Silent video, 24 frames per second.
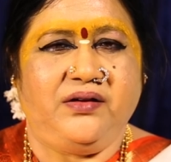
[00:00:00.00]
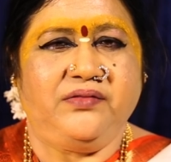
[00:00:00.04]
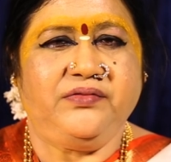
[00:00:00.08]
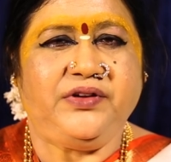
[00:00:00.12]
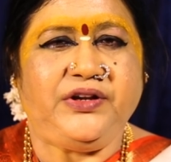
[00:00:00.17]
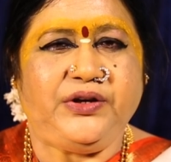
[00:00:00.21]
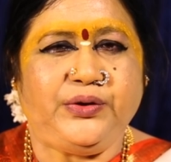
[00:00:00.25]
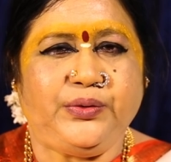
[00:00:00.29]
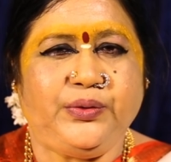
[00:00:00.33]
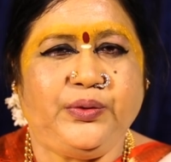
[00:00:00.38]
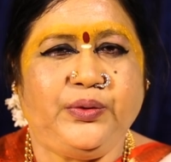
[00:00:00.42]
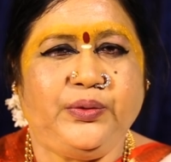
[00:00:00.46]

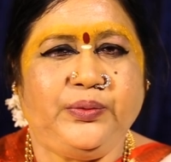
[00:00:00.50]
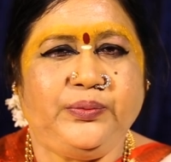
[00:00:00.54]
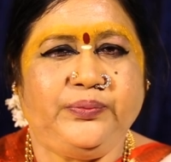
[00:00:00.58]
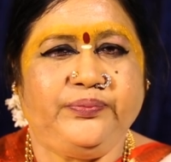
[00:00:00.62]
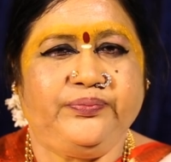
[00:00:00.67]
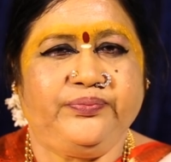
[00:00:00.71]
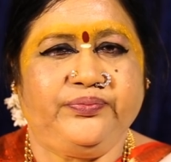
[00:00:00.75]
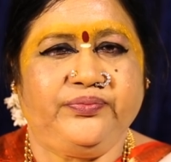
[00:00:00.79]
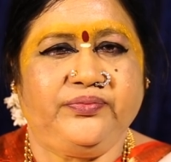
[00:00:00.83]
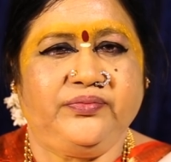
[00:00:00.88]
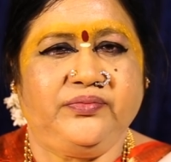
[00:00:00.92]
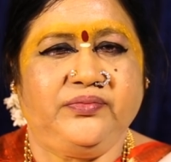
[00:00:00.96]
we know
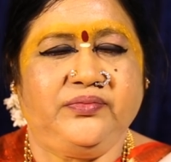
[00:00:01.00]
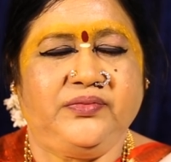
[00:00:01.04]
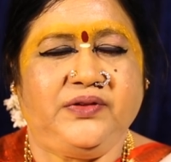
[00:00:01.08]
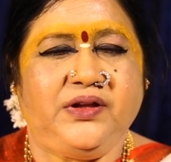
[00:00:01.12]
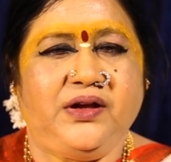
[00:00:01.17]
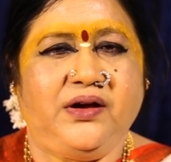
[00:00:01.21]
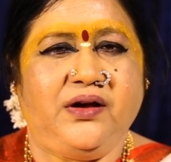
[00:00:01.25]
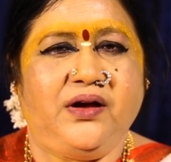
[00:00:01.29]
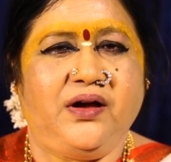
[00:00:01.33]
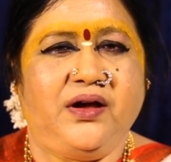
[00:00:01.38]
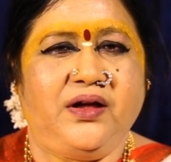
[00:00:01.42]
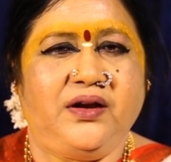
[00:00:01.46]

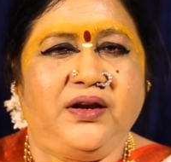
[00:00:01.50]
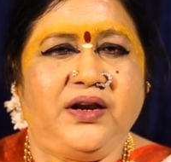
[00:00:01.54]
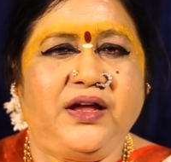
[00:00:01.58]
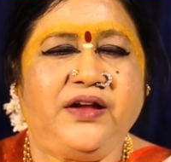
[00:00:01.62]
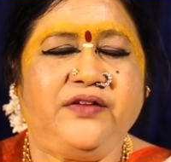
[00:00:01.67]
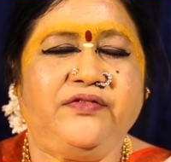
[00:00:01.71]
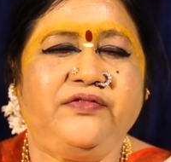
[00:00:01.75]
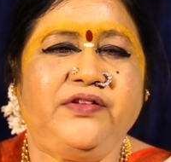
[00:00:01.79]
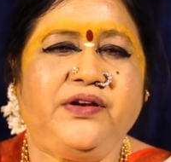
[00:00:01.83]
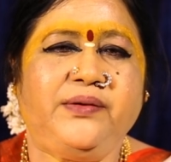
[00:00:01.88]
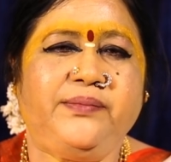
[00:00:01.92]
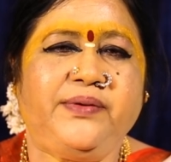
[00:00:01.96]

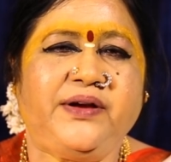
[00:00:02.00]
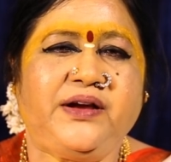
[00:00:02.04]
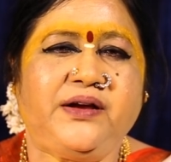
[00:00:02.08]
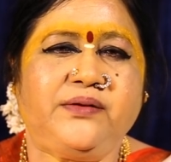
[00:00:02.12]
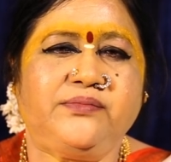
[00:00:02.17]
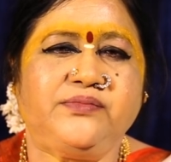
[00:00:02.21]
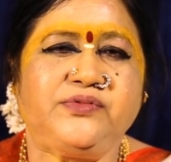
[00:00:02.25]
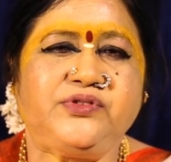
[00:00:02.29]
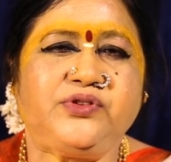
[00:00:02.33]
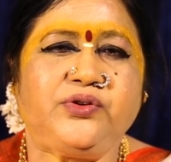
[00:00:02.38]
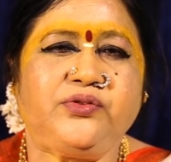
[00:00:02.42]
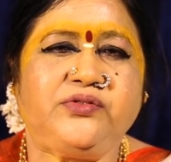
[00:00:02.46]
life will
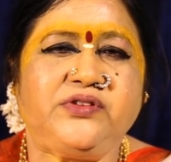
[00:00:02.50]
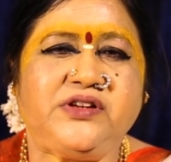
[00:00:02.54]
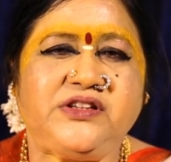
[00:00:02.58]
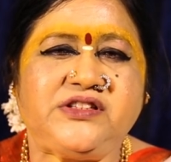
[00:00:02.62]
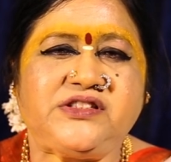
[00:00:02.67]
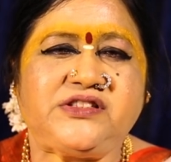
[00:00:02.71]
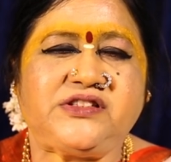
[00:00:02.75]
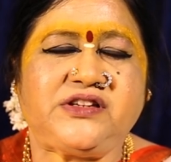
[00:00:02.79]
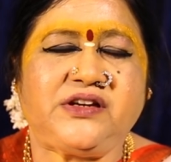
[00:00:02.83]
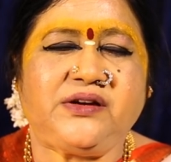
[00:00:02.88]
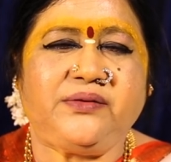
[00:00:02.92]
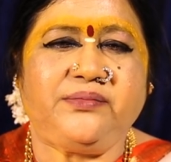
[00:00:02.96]
become so
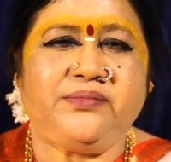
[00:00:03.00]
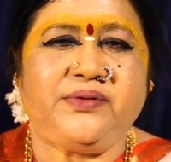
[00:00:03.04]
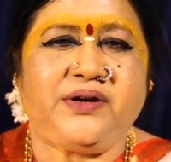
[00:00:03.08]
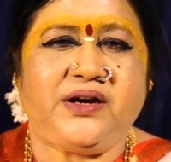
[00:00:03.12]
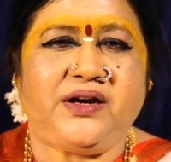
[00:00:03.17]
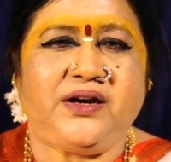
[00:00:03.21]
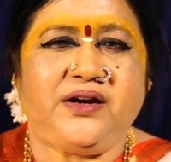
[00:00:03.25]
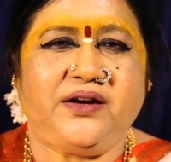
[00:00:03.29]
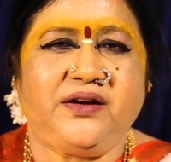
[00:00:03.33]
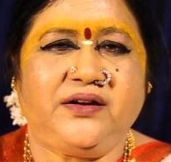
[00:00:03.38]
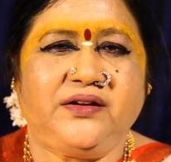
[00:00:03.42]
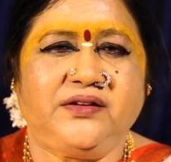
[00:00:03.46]
disturbed
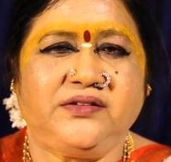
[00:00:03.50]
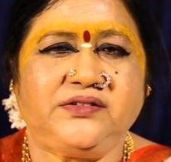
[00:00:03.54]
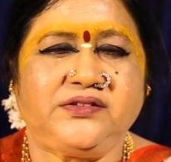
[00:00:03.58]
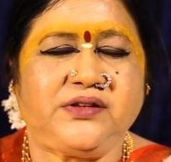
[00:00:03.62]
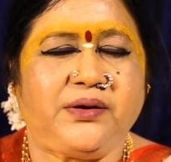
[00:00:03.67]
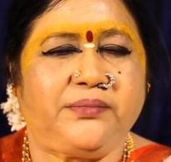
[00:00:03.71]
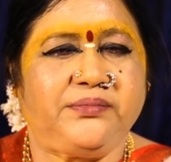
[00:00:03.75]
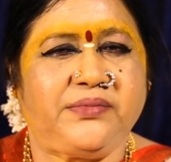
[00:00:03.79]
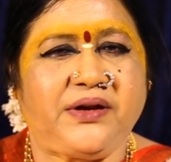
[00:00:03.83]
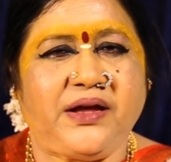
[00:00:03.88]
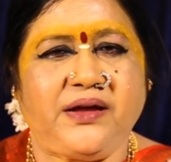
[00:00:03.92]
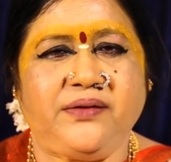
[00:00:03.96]
and
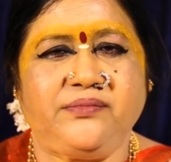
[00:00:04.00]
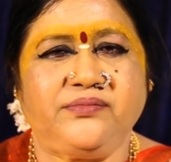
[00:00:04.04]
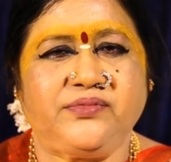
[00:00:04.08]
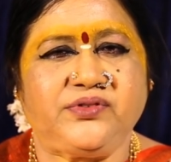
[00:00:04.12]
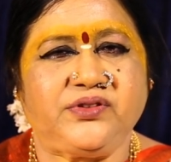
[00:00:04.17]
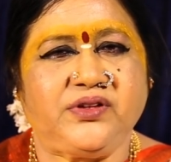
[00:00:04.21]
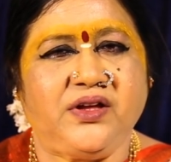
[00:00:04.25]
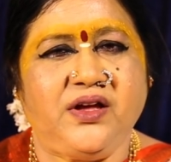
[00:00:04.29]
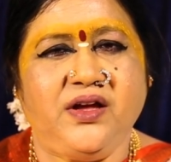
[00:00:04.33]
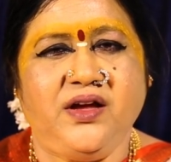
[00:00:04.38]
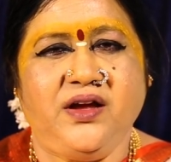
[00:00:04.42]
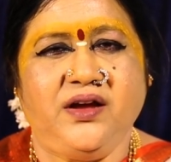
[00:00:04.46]

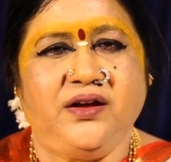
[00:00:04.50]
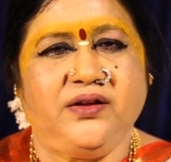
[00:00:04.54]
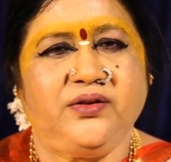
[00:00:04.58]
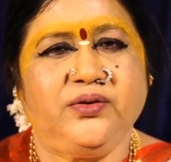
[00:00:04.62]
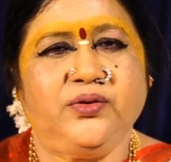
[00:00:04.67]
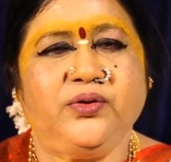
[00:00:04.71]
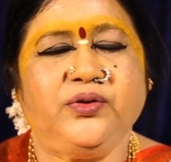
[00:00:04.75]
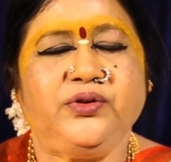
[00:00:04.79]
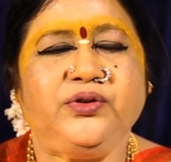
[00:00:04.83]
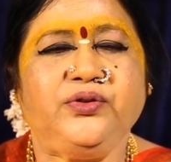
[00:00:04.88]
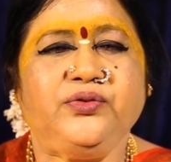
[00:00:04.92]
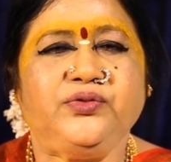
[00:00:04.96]
sometimes
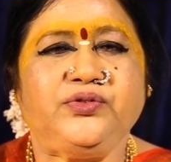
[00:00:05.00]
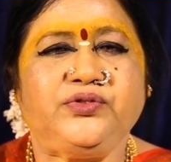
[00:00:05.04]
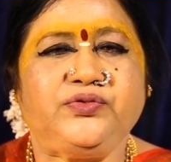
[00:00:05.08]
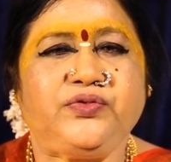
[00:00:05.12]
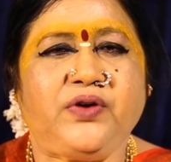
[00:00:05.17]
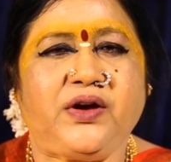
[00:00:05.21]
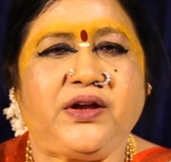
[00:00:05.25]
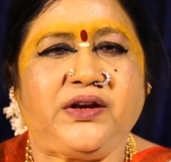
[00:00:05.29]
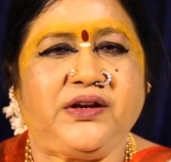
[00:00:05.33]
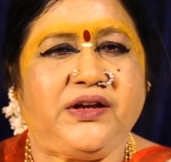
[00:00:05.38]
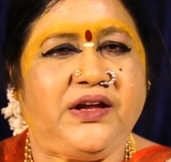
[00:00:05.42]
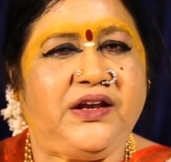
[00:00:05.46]
no use
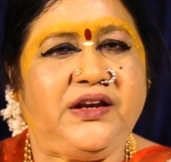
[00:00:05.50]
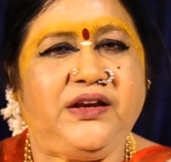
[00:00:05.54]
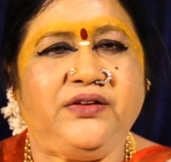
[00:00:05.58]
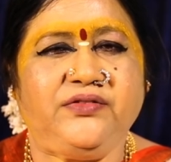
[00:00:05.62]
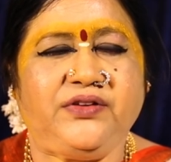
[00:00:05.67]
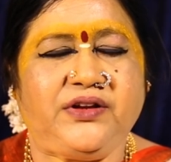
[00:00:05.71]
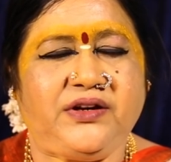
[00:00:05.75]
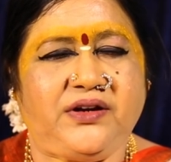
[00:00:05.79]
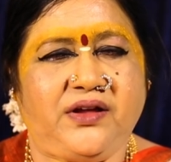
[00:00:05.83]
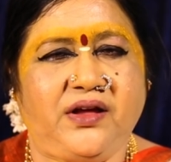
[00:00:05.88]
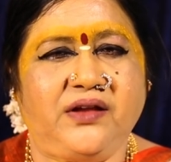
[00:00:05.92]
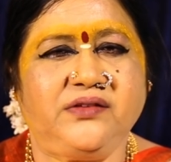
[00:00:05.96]
for
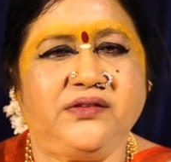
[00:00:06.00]
anyone